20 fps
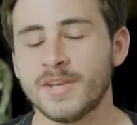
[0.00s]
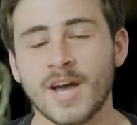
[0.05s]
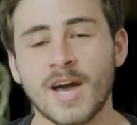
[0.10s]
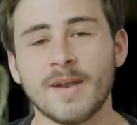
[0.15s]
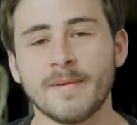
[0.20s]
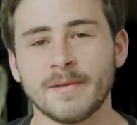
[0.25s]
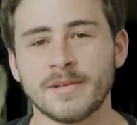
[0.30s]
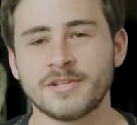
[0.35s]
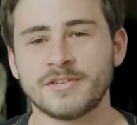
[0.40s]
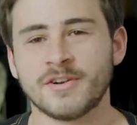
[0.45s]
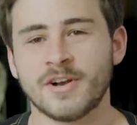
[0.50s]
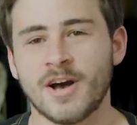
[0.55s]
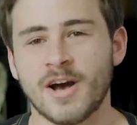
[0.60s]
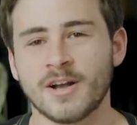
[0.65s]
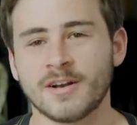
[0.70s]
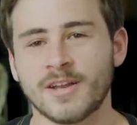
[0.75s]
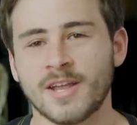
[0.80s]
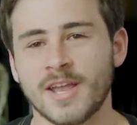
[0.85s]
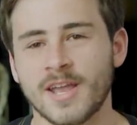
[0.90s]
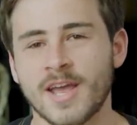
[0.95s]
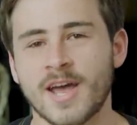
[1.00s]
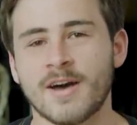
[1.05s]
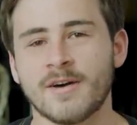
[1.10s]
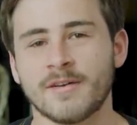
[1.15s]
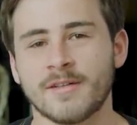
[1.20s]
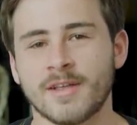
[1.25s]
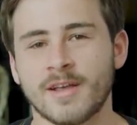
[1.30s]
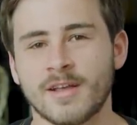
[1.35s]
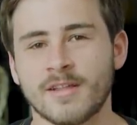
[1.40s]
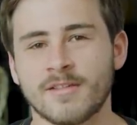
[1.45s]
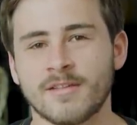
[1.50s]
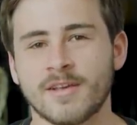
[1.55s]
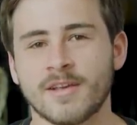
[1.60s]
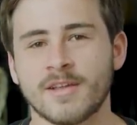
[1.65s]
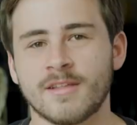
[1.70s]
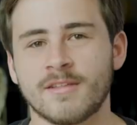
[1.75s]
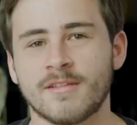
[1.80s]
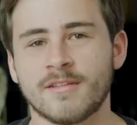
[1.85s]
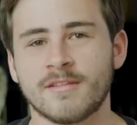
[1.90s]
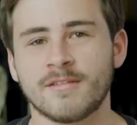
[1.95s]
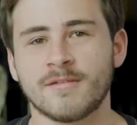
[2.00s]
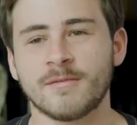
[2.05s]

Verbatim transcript: You gotta be strong to hang out with us because